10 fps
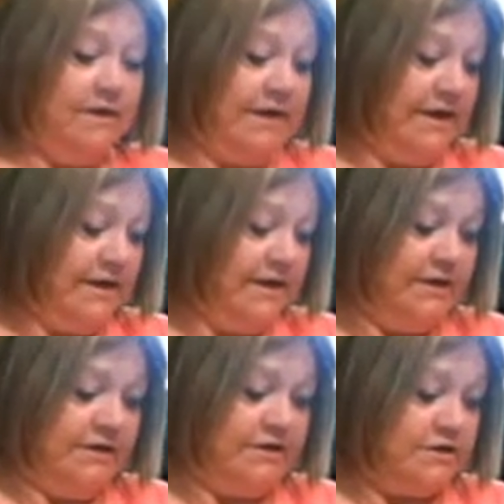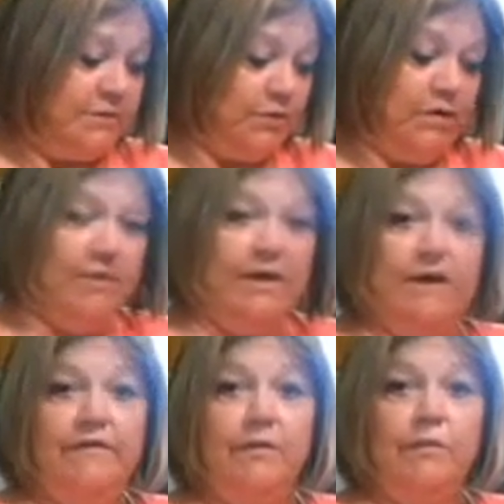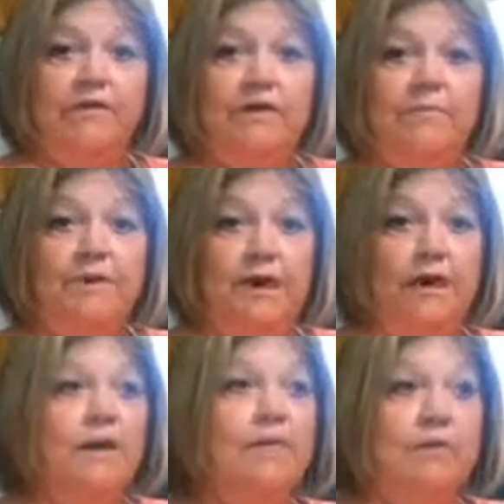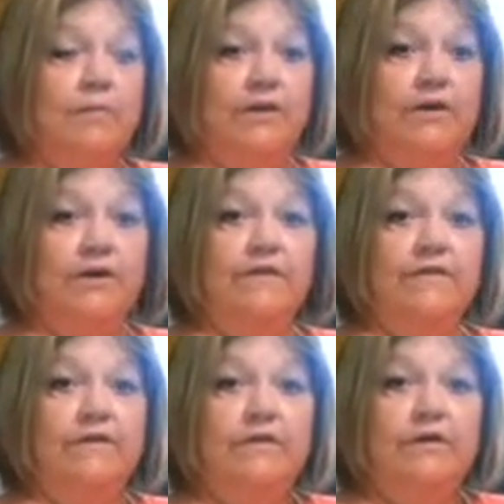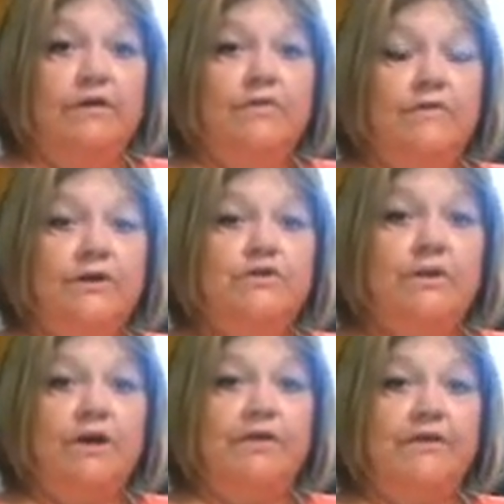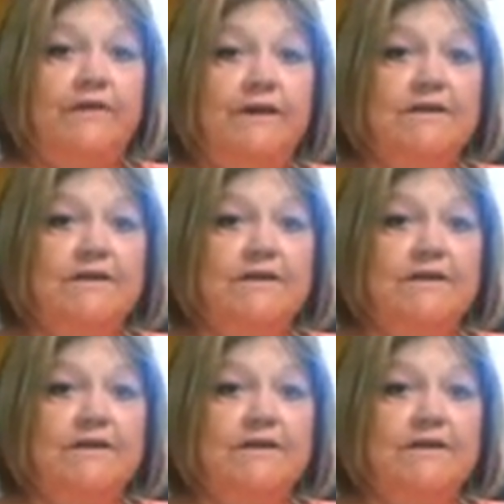hand and you just pour them in, and then whenever I'm done, I'm going to put it in the refrigerator till they get